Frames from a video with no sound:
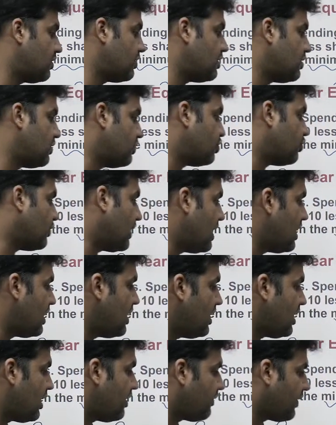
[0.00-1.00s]
to
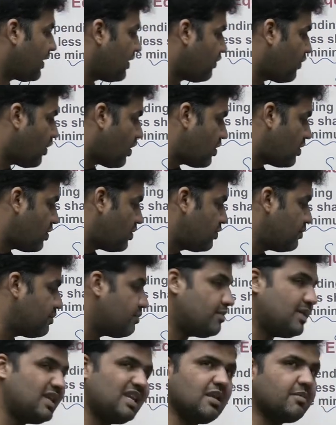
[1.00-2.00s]
20 if I want to
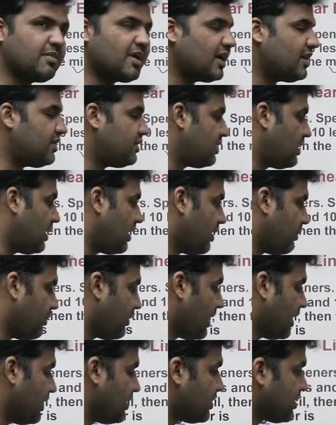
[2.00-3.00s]
minimize the m,
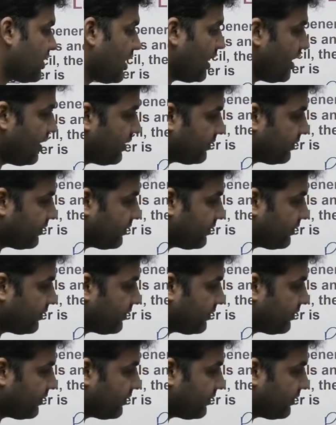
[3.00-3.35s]
guys, right?